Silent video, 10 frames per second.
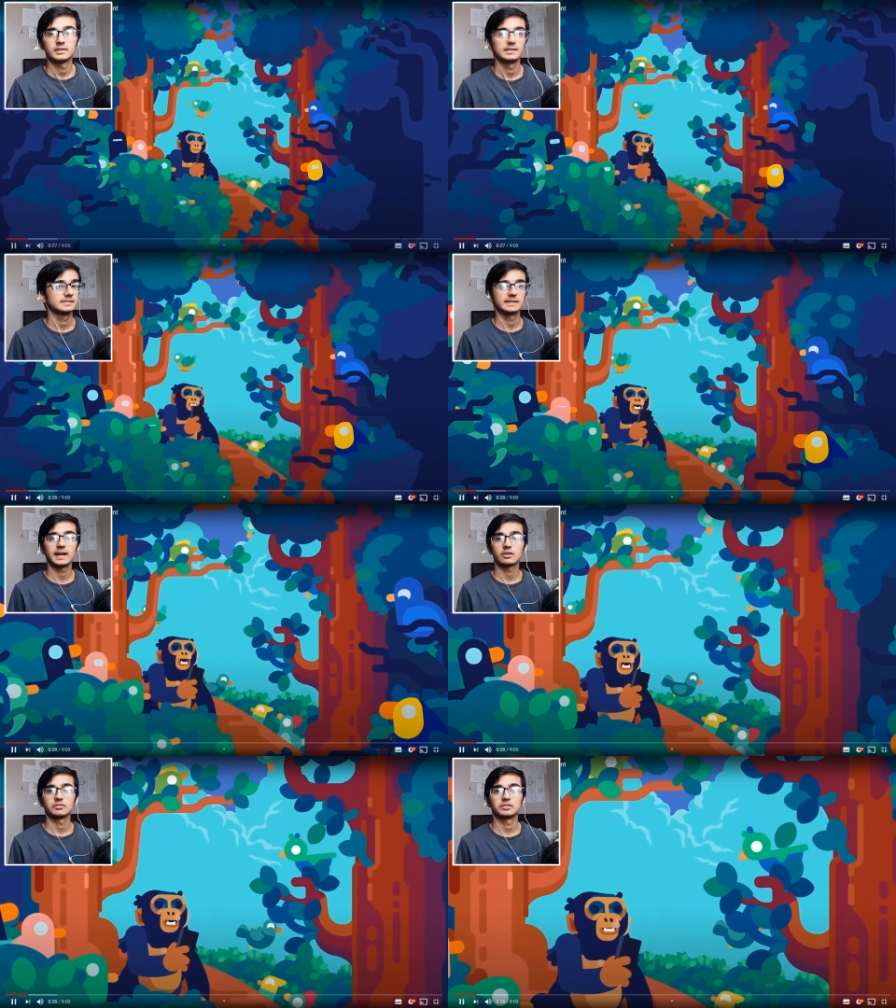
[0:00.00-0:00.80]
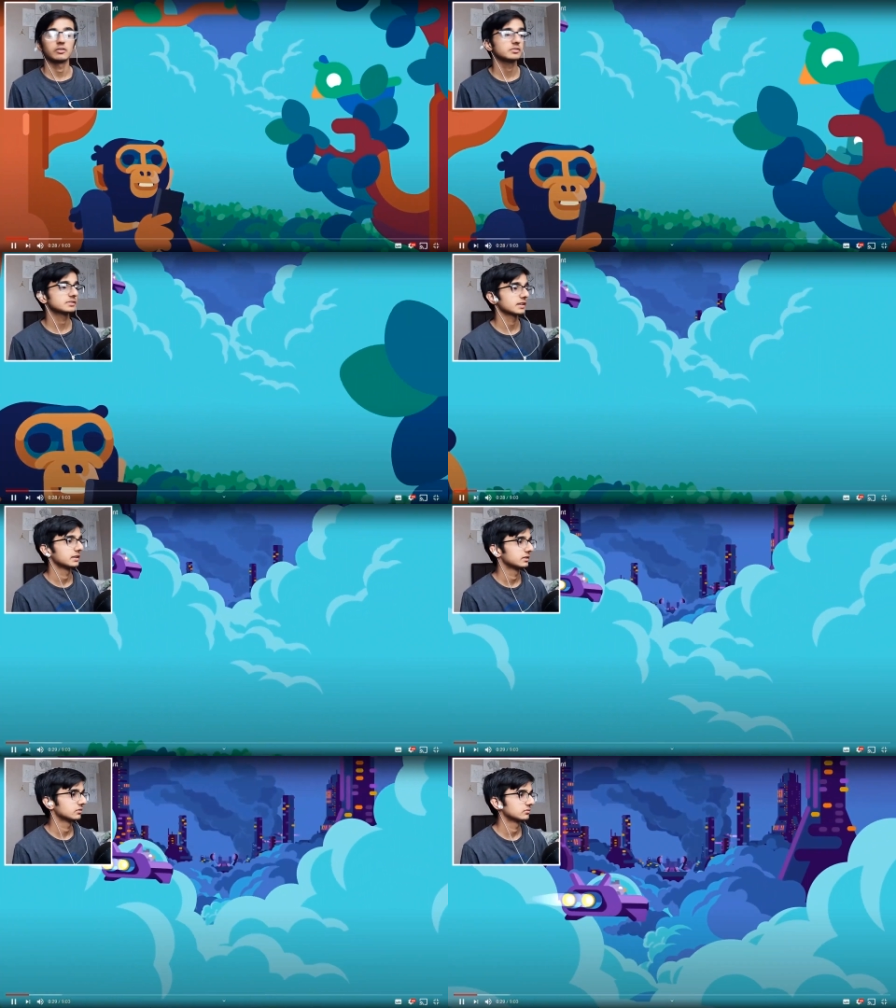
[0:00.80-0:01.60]
it's dying on sight.
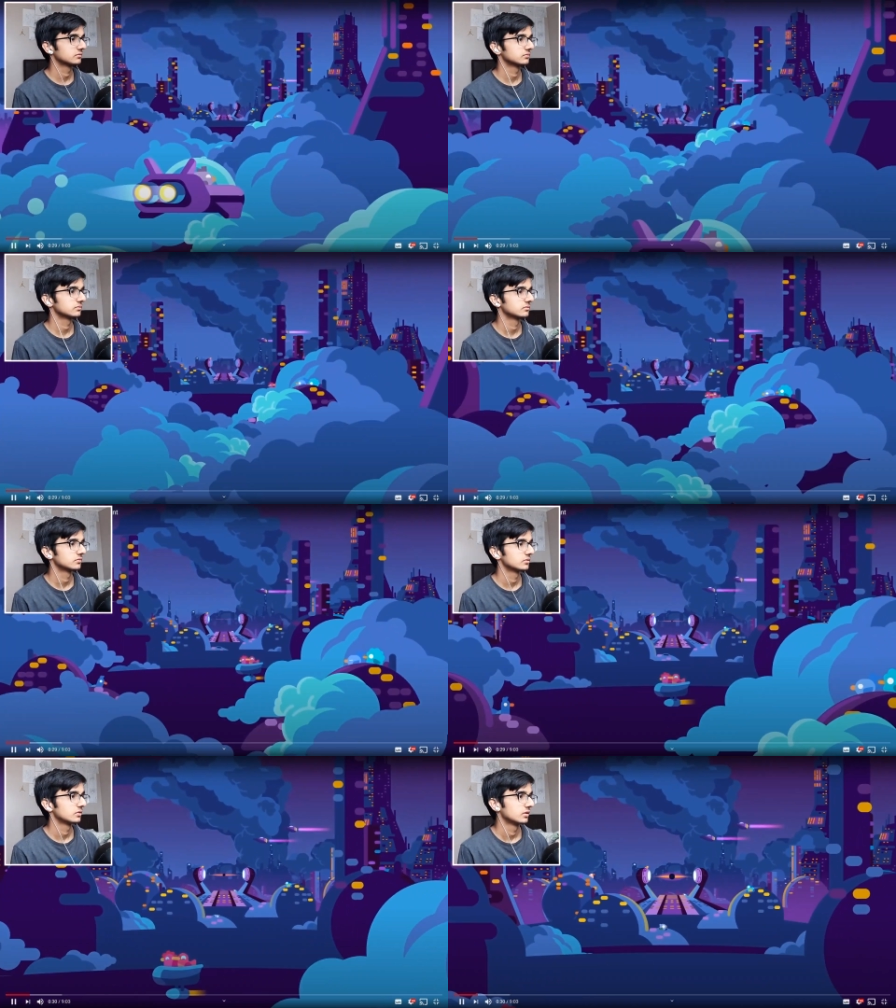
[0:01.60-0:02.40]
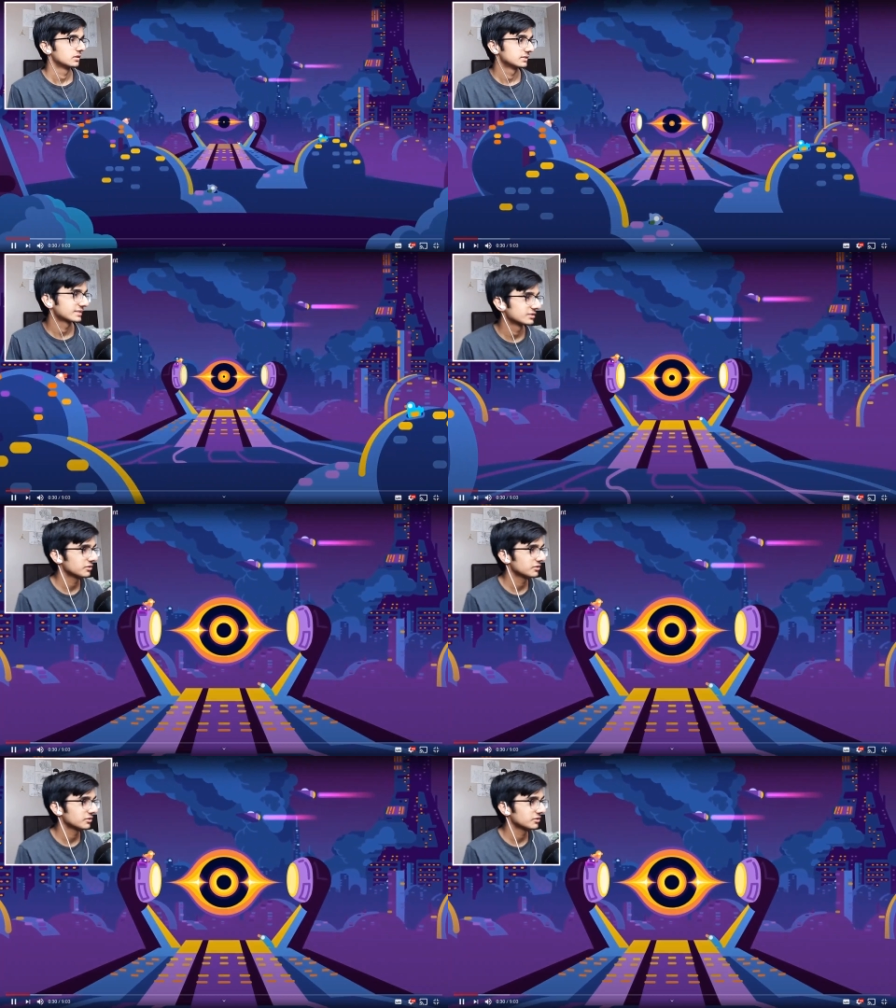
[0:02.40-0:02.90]
It's a good little